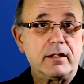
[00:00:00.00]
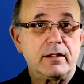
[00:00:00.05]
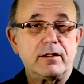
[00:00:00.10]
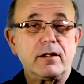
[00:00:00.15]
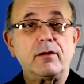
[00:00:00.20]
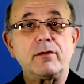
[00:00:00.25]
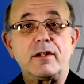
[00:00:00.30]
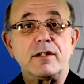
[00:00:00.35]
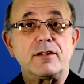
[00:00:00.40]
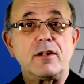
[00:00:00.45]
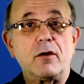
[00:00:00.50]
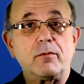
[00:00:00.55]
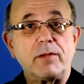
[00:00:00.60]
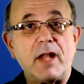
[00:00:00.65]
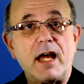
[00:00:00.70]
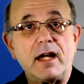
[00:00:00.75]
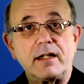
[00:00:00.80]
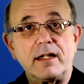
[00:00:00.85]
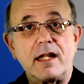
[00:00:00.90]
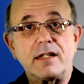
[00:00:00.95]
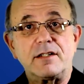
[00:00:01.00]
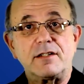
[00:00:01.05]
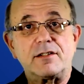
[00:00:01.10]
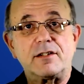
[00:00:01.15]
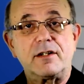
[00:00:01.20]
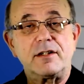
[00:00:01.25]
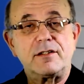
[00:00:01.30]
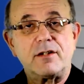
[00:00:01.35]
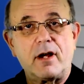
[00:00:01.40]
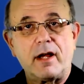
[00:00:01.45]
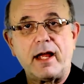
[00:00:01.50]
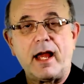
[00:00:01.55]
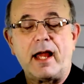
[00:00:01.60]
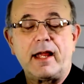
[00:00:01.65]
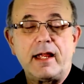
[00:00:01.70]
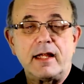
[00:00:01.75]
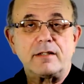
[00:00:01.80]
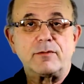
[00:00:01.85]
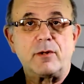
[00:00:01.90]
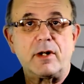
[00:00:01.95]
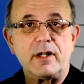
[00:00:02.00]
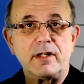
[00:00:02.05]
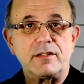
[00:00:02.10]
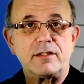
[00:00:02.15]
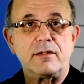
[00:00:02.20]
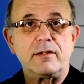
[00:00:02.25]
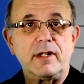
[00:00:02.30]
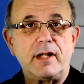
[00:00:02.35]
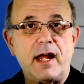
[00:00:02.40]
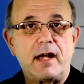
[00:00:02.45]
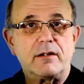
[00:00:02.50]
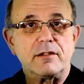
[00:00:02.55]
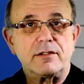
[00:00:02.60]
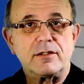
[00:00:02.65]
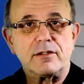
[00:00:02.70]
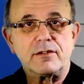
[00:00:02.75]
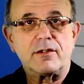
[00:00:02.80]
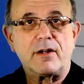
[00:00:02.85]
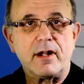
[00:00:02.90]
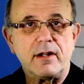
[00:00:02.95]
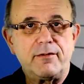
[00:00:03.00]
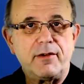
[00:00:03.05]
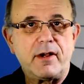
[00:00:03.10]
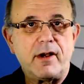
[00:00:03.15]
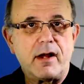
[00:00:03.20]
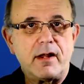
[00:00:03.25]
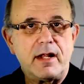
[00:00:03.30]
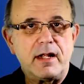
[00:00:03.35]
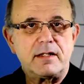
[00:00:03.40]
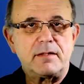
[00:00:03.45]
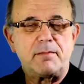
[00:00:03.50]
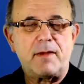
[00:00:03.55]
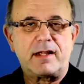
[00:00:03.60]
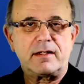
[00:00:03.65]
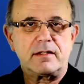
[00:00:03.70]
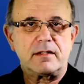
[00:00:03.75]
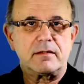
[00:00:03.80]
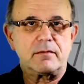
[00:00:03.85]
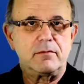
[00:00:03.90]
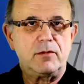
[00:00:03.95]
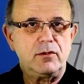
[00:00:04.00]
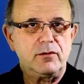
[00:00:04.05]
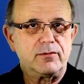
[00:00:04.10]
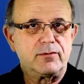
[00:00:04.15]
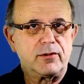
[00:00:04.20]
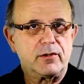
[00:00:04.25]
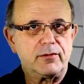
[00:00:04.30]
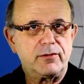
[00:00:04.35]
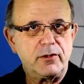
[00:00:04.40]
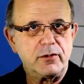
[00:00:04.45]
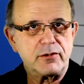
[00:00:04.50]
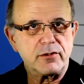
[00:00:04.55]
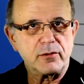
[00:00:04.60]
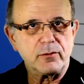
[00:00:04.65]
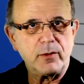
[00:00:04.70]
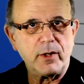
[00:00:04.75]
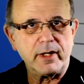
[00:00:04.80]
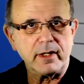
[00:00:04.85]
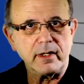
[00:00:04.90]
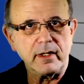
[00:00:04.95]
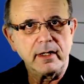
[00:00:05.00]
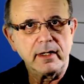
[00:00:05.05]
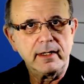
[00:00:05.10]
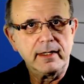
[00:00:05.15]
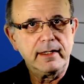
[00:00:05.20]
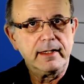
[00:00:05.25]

No, there's no block necessary, so I guess what it's doing now is just trying to figure out its best move for a future win,